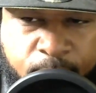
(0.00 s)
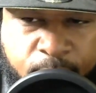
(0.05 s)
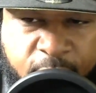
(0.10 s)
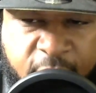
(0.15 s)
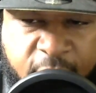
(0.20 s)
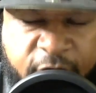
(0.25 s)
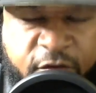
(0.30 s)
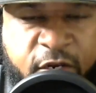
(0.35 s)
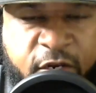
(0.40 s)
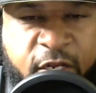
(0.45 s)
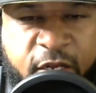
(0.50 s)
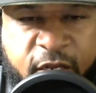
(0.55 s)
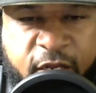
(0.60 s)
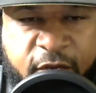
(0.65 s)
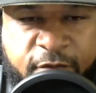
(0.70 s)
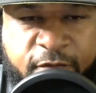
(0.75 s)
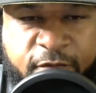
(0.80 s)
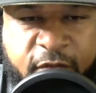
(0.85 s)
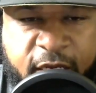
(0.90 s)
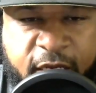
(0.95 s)
even
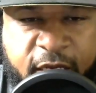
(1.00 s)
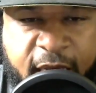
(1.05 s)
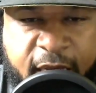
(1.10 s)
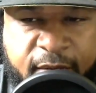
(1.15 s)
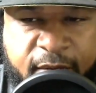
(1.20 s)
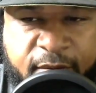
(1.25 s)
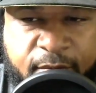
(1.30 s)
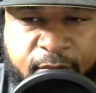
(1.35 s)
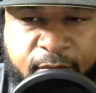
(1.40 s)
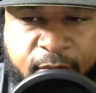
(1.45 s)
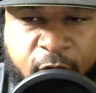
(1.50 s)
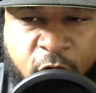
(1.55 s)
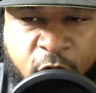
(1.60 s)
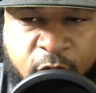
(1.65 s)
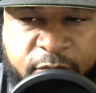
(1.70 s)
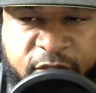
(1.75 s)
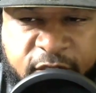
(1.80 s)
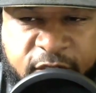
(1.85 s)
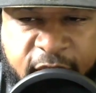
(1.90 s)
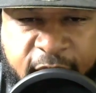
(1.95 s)
if they got
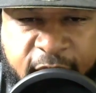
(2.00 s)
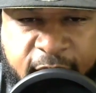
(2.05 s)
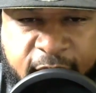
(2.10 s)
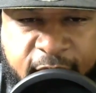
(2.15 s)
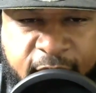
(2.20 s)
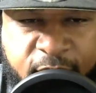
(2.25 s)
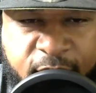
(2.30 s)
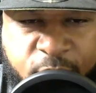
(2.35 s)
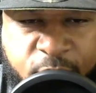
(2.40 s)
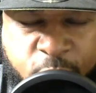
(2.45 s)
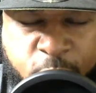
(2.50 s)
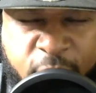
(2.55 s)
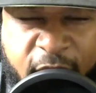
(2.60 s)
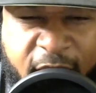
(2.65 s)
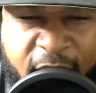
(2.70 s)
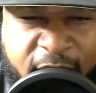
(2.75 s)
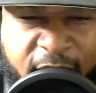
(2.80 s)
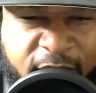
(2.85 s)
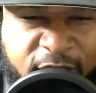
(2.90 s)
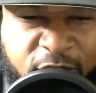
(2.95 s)
Armstead, and we
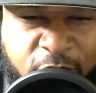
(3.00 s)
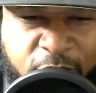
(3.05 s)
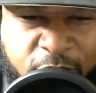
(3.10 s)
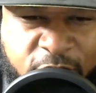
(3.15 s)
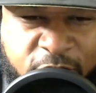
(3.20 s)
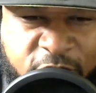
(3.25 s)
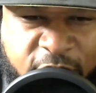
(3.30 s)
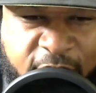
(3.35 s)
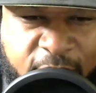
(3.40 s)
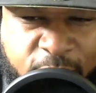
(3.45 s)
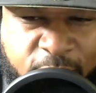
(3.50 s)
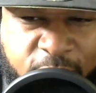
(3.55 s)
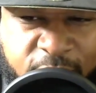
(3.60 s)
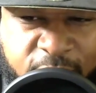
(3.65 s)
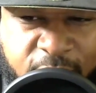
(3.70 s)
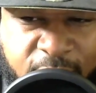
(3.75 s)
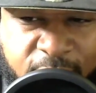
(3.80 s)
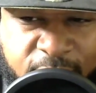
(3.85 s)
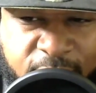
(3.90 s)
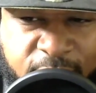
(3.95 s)
had this on chat
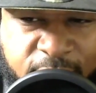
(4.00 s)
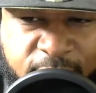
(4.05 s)
with the